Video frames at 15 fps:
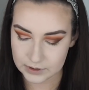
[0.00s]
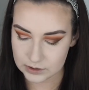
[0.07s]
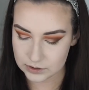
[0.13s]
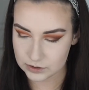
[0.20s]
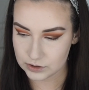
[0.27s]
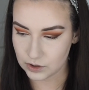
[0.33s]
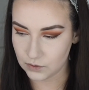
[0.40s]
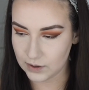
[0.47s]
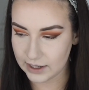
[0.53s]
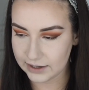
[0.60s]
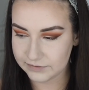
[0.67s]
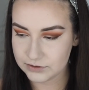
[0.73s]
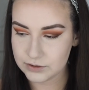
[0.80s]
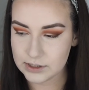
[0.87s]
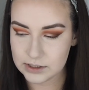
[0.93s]
So
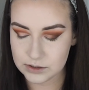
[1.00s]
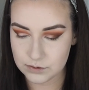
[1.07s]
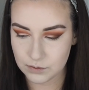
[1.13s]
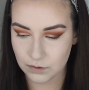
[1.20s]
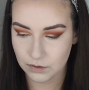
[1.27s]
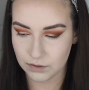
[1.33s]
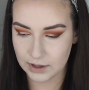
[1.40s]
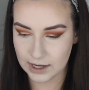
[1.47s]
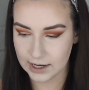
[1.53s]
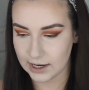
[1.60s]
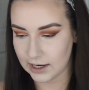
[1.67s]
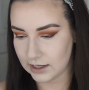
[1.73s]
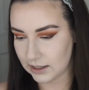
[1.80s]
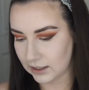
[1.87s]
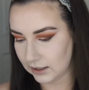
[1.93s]
after I do
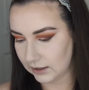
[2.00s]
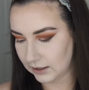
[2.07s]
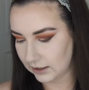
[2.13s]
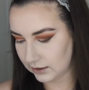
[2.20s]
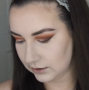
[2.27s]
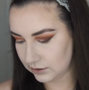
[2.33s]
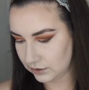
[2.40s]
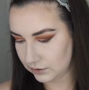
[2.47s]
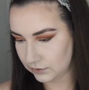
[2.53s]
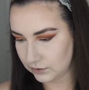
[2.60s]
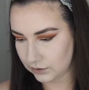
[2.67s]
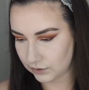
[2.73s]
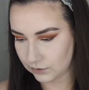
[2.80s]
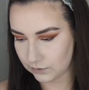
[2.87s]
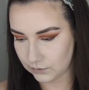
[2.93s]
that, I like to
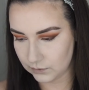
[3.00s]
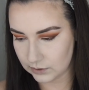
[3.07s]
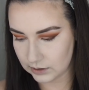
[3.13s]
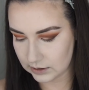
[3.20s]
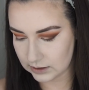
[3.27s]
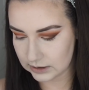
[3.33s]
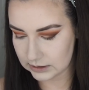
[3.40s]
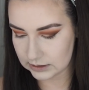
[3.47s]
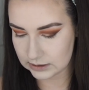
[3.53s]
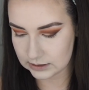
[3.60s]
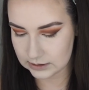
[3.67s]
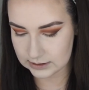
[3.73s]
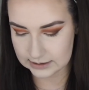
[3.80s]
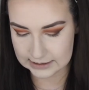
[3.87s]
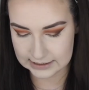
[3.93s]
go
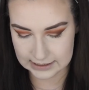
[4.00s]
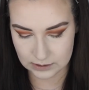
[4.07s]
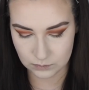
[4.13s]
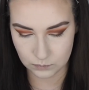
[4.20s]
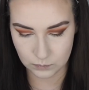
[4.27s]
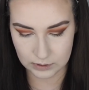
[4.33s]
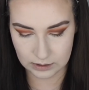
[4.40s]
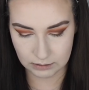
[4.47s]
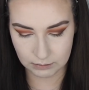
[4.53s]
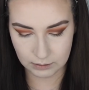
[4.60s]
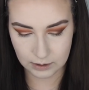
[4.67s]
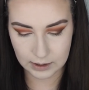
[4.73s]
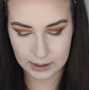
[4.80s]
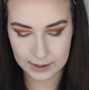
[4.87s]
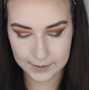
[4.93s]
in with
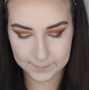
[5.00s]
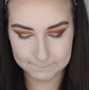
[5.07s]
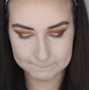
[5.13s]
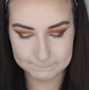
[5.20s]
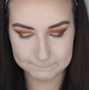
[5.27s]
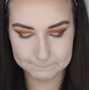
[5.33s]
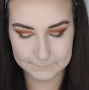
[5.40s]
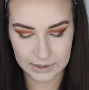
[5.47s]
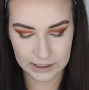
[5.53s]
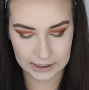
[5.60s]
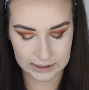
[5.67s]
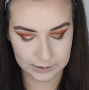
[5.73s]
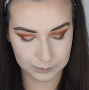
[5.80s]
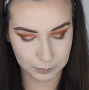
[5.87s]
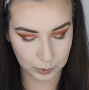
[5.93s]

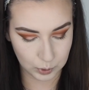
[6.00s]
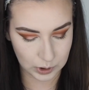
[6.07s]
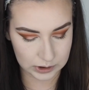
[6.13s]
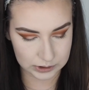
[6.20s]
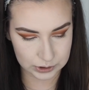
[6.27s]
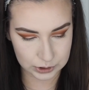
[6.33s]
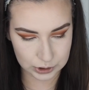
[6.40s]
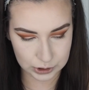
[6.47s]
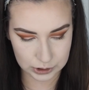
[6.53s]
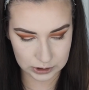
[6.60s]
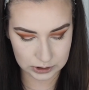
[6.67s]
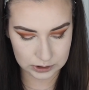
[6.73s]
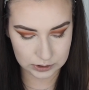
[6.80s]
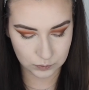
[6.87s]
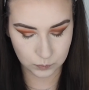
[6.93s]
my bronzer,
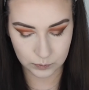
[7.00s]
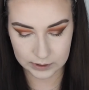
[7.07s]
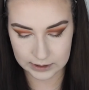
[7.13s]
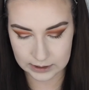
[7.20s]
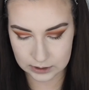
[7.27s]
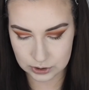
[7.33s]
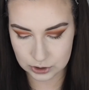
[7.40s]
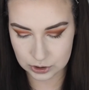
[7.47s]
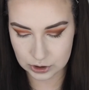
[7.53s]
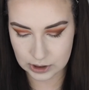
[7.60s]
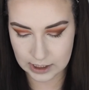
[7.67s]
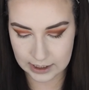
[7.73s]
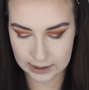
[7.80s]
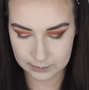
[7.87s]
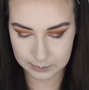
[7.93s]
which
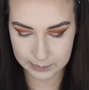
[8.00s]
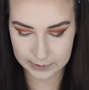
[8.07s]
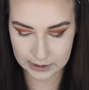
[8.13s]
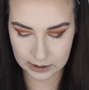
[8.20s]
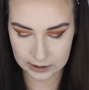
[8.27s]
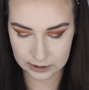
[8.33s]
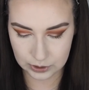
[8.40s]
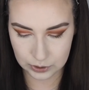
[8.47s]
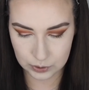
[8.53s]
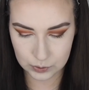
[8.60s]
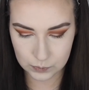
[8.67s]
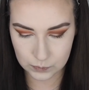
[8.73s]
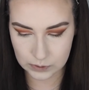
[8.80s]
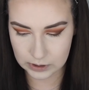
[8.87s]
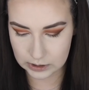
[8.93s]
I bought a new
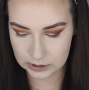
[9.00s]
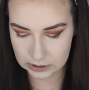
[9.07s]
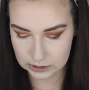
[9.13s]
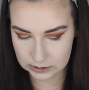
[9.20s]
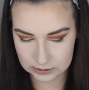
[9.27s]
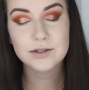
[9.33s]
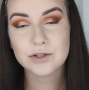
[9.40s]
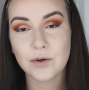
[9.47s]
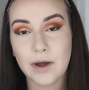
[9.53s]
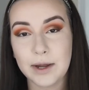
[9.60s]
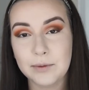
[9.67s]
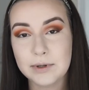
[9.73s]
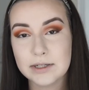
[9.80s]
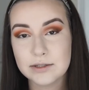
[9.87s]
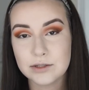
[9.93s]
one. So I
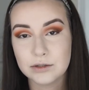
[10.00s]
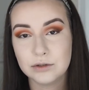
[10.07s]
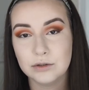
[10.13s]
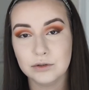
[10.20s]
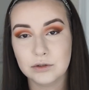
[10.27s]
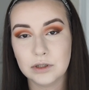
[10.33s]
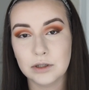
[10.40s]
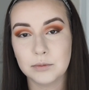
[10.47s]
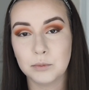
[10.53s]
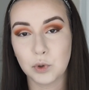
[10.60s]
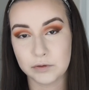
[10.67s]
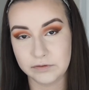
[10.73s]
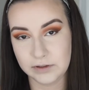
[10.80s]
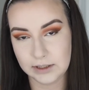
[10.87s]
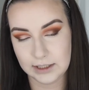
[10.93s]
went to
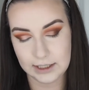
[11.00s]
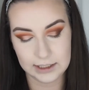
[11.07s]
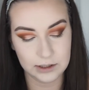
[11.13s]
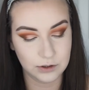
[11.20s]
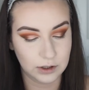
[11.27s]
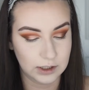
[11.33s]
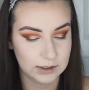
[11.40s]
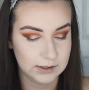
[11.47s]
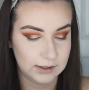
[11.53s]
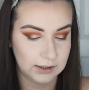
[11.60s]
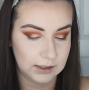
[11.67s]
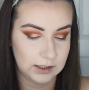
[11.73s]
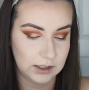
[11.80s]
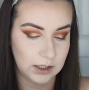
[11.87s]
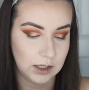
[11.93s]
Morphe and I got
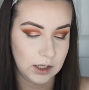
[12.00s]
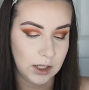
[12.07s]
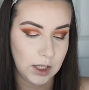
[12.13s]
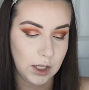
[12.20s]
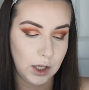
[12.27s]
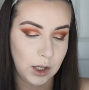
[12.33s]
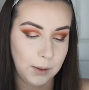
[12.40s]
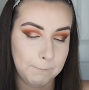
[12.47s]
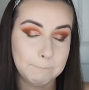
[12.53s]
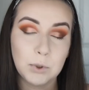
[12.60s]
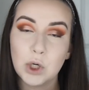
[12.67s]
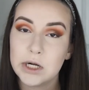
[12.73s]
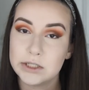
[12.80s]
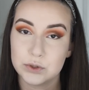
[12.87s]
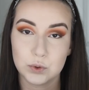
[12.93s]
the
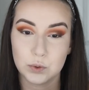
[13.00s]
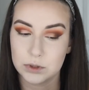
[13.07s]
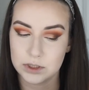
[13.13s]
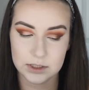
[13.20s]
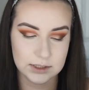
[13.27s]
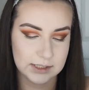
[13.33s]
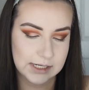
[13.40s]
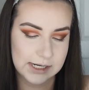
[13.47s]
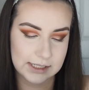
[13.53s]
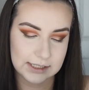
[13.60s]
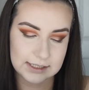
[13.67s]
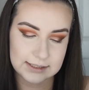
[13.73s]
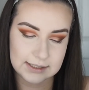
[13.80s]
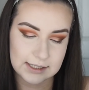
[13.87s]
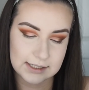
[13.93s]
Brontour.
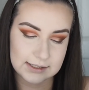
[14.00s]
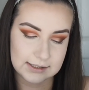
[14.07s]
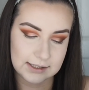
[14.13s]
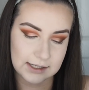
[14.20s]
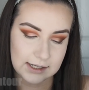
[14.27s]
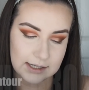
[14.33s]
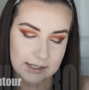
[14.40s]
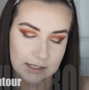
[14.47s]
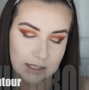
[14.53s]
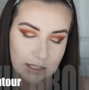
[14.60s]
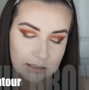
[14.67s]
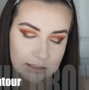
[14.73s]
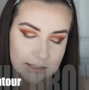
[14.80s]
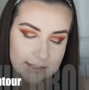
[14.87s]
This is the color